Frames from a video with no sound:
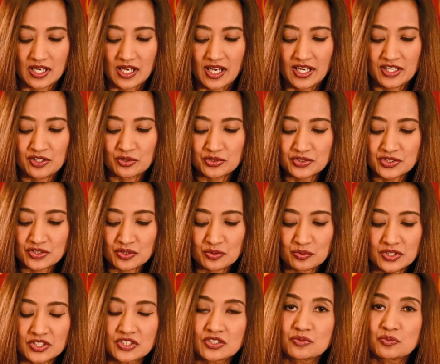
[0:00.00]
I also
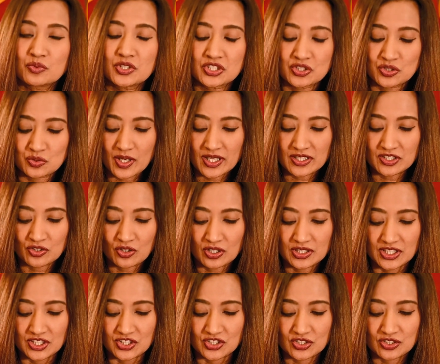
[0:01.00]
wish to
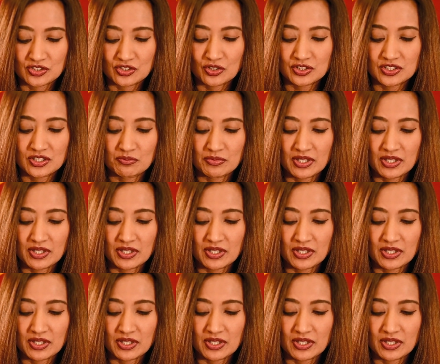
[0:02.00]
acknowledge Dr.